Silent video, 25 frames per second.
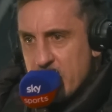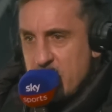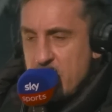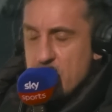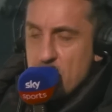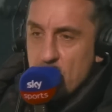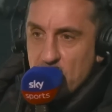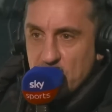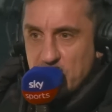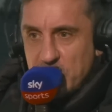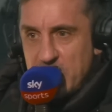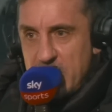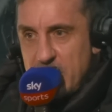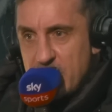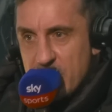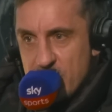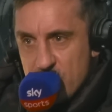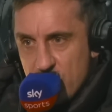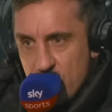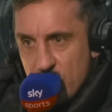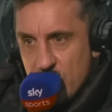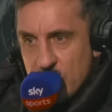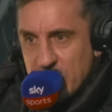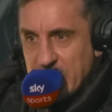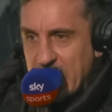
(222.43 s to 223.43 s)
You're not seeing the
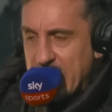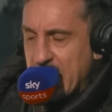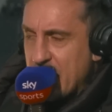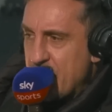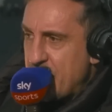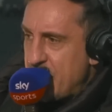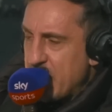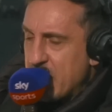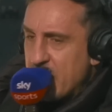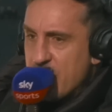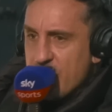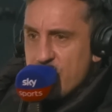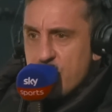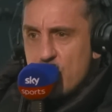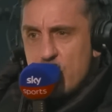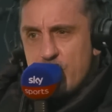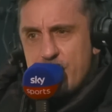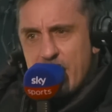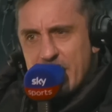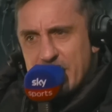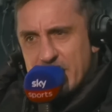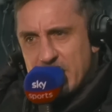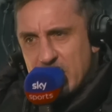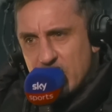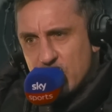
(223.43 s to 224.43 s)
runs. I can think of Ruud
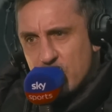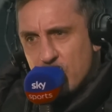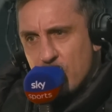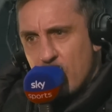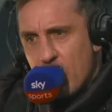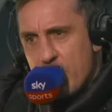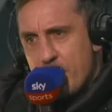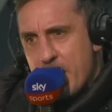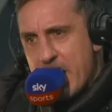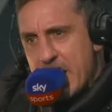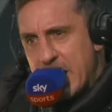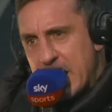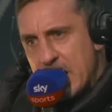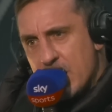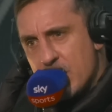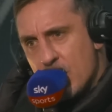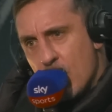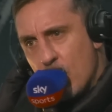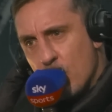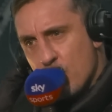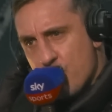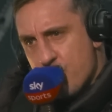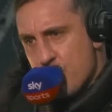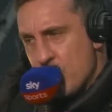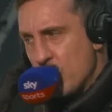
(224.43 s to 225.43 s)
van Nistelrooy making
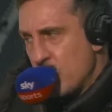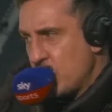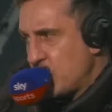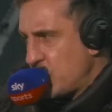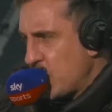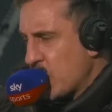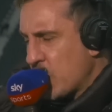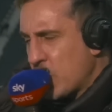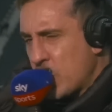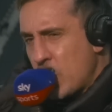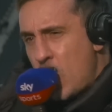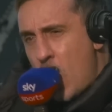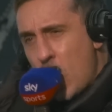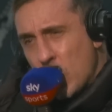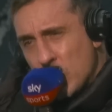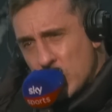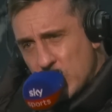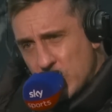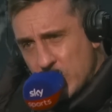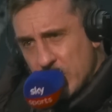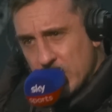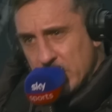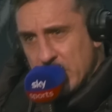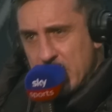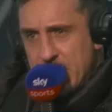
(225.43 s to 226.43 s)
those runs that
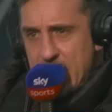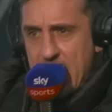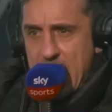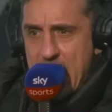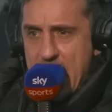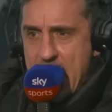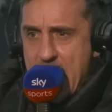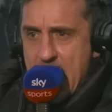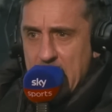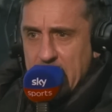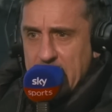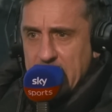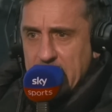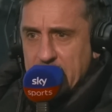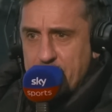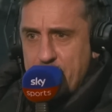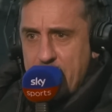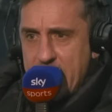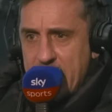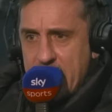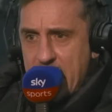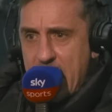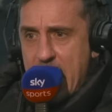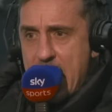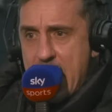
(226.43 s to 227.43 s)
constantly that
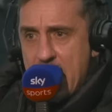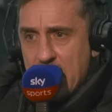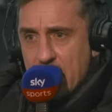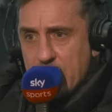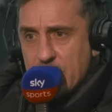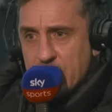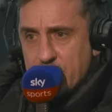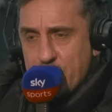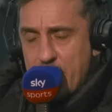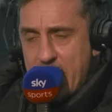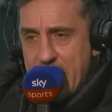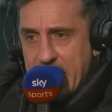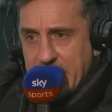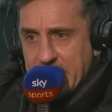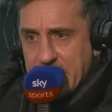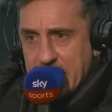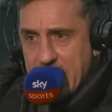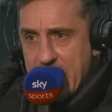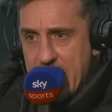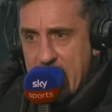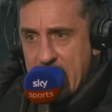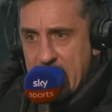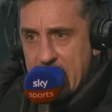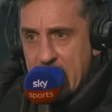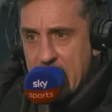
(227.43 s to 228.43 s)
Haaland's made
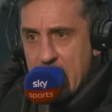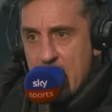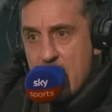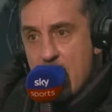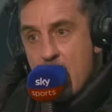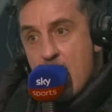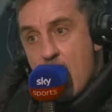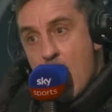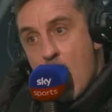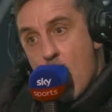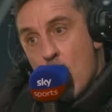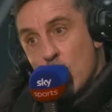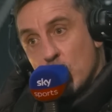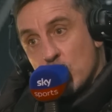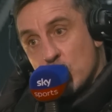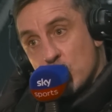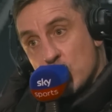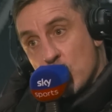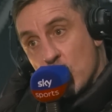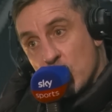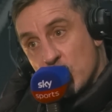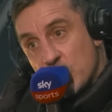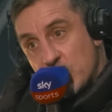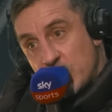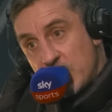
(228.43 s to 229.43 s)
today and has
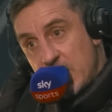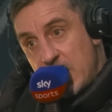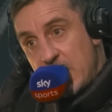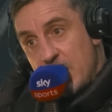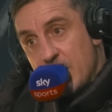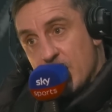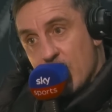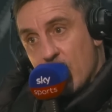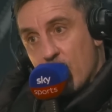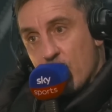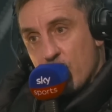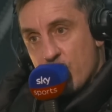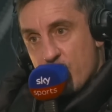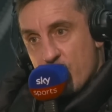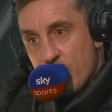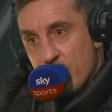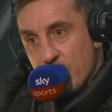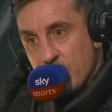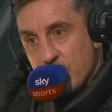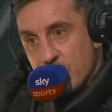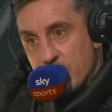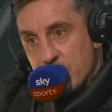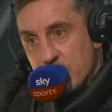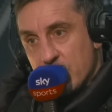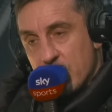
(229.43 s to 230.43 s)
not seen those
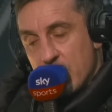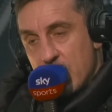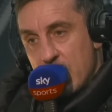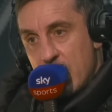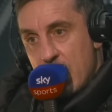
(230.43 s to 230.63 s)
runs.